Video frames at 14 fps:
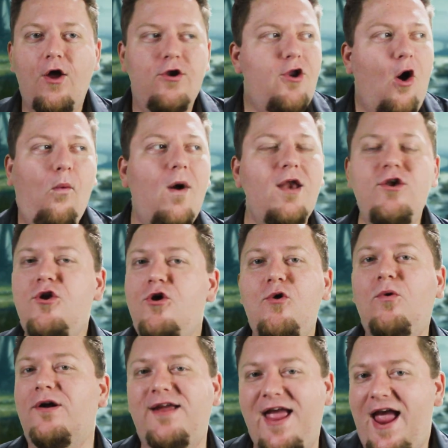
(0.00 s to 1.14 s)
no one knew
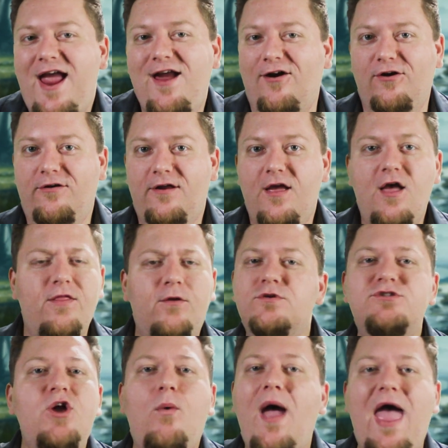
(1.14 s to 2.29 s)
or cared. There
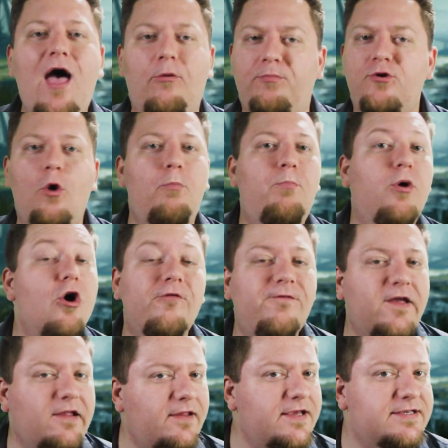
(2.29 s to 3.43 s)
was no help, no
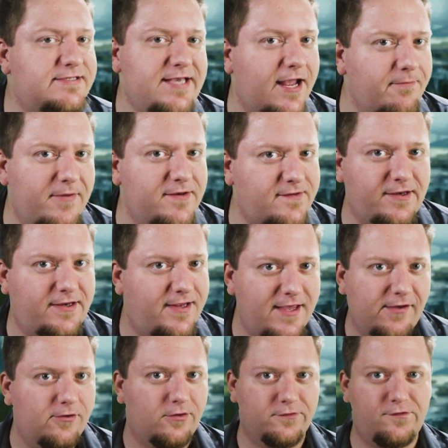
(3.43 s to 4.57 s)
perfectly segmented
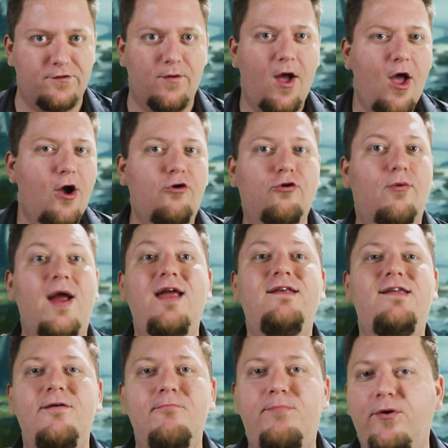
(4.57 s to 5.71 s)
guild to grant him